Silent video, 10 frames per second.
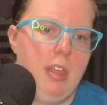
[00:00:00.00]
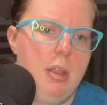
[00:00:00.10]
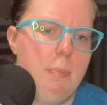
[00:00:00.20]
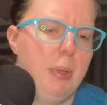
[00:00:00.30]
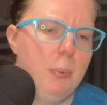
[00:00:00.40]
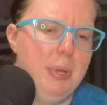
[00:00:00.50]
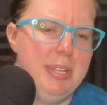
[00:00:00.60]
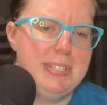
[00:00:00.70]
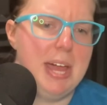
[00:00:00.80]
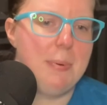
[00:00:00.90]
And I'm like, what
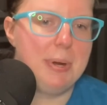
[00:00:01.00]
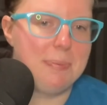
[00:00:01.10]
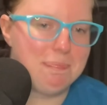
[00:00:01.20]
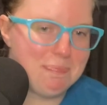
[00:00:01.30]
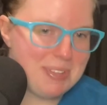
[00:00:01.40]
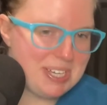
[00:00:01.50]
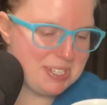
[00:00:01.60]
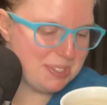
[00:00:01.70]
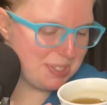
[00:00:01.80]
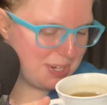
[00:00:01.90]
is that word? I had
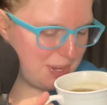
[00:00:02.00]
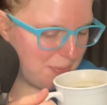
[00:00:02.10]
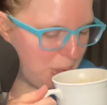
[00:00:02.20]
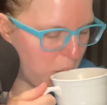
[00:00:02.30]
to look it up